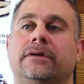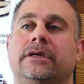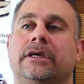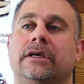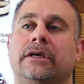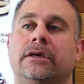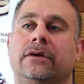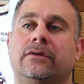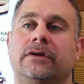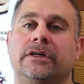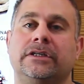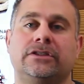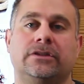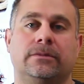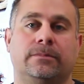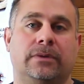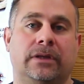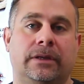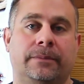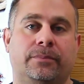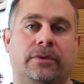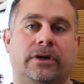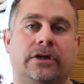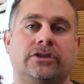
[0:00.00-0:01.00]
it can increase your
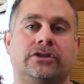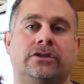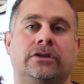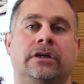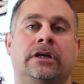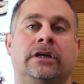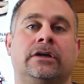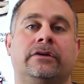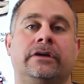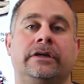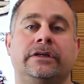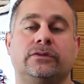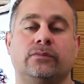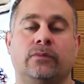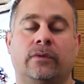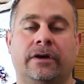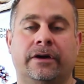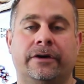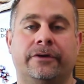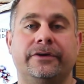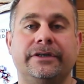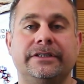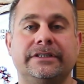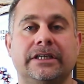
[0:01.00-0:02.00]
blood pressure and increase
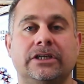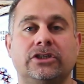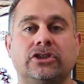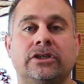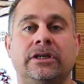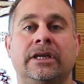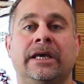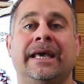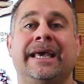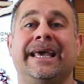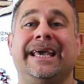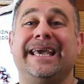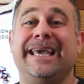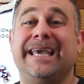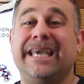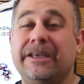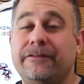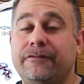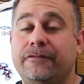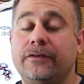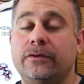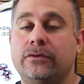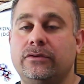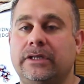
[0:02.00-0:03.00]
water retention
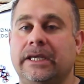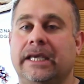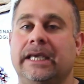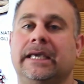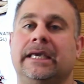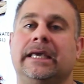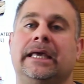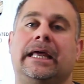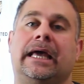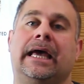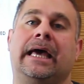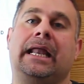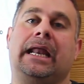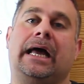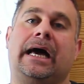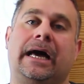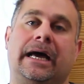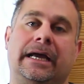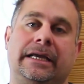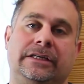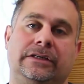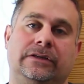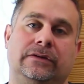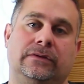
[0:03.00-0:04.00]
if you take it at
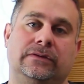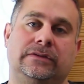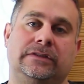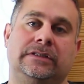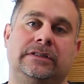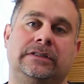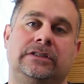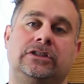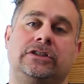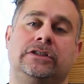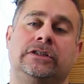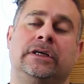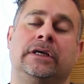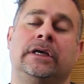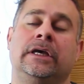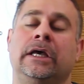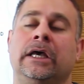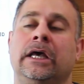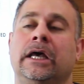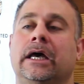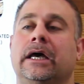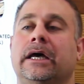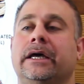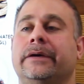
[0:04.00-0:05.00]
high dosage.
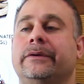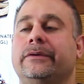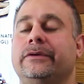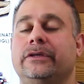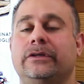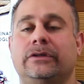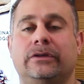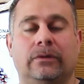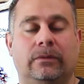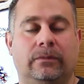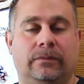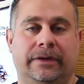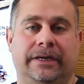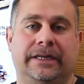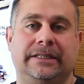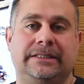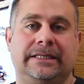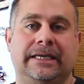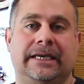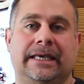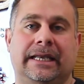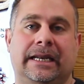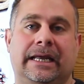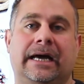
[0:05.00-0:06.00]
You don't want to
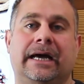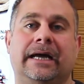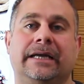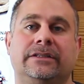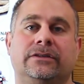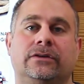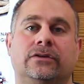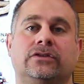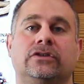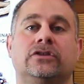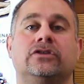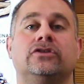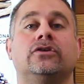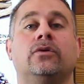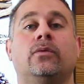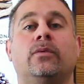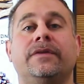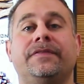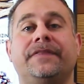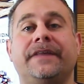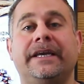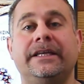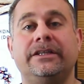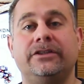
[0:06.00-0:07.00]
take it at high dosage. So
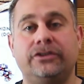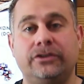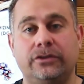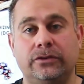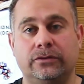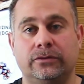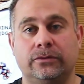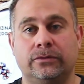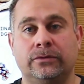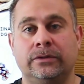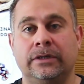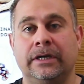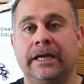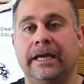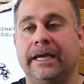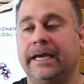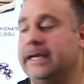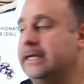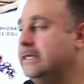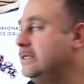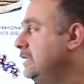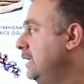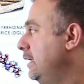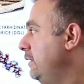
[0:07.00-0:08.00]
what they do
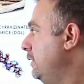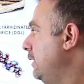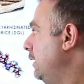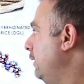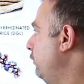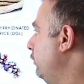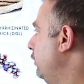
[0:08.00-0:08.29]
is they